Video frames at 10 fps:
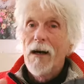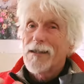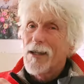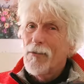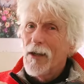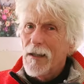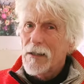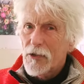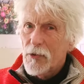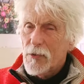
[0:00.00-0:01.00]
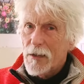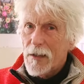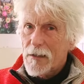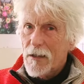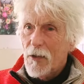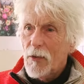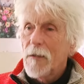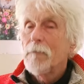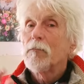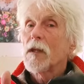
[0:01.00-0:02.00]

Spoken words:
I don't like shooting that slowly,